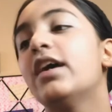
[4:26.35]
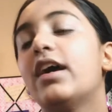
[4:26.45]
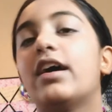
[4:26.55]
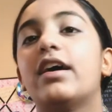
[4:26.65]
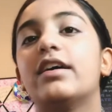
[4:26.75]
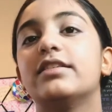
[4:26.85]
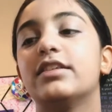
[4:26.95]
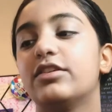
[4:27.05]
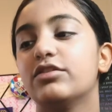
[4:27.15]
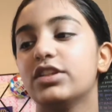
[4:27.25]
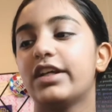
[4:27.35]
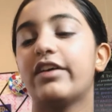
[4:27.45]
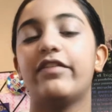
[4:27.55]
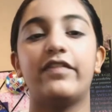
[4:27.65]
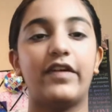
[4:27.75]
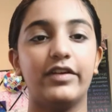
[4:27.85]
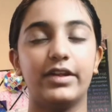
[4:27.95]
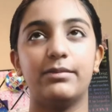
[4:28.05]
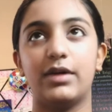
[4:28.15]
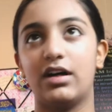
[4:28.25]
and usually I fill
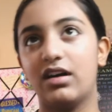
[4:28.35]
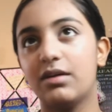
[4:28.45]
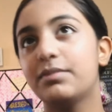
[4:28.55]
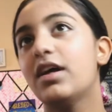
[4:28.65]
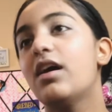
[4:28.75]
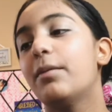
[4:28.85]
them up,